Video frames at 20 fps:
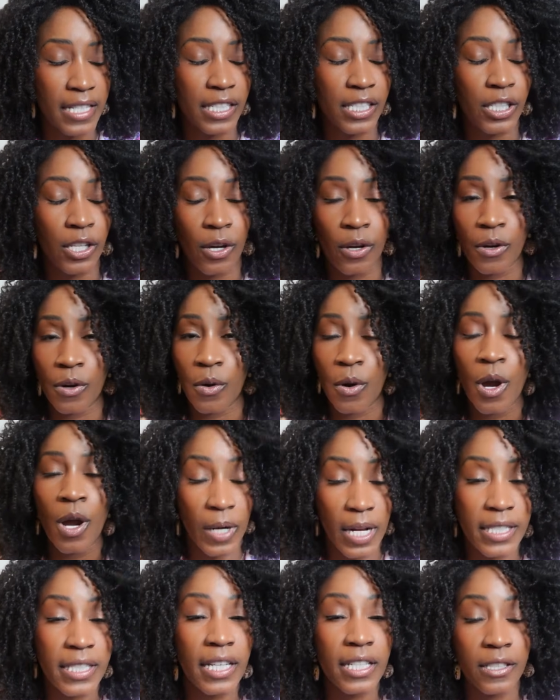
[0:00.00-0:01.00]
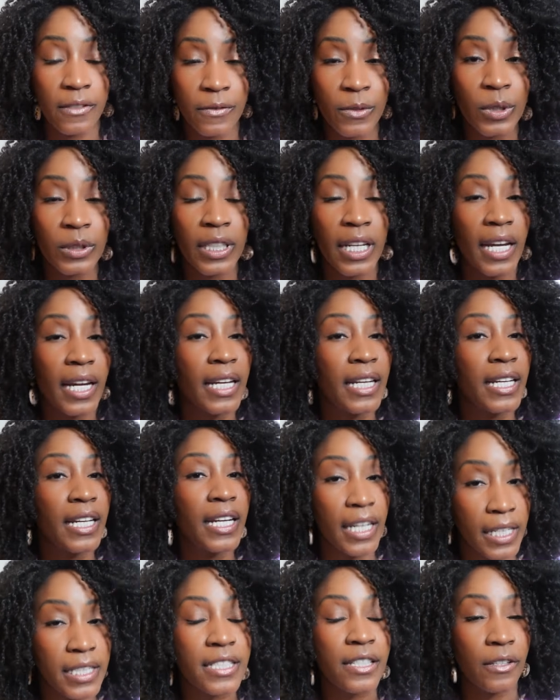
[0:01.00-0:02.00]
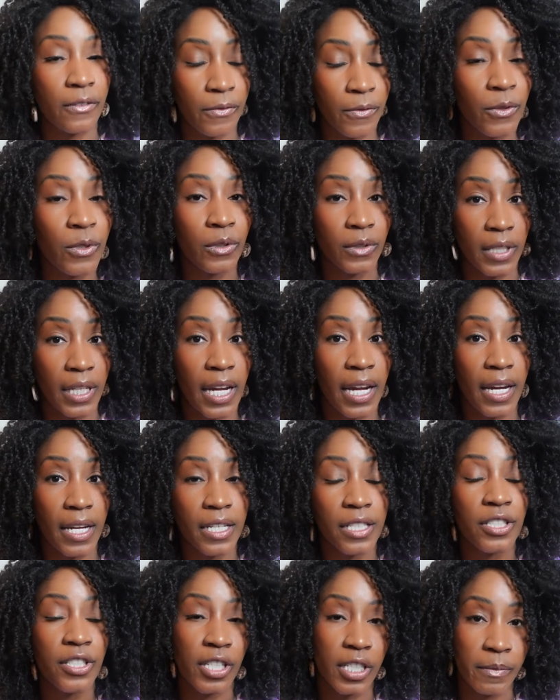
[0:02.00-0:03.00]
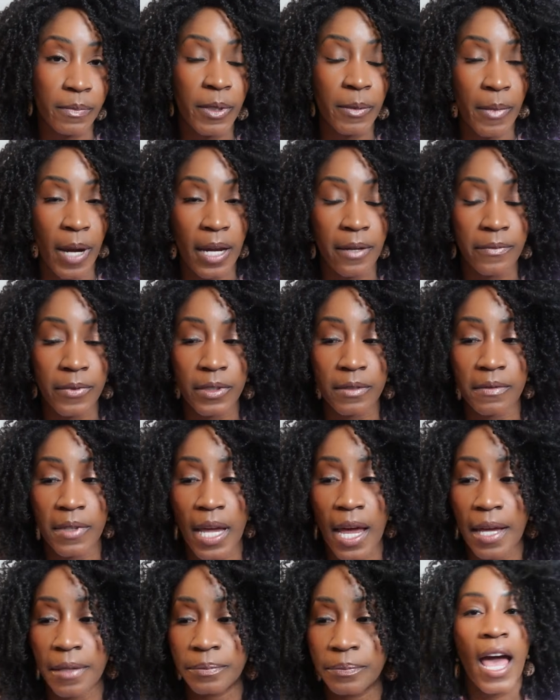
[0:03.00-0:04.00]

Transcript: So when I say it's a full day, it's a full day. Just be mindful of that.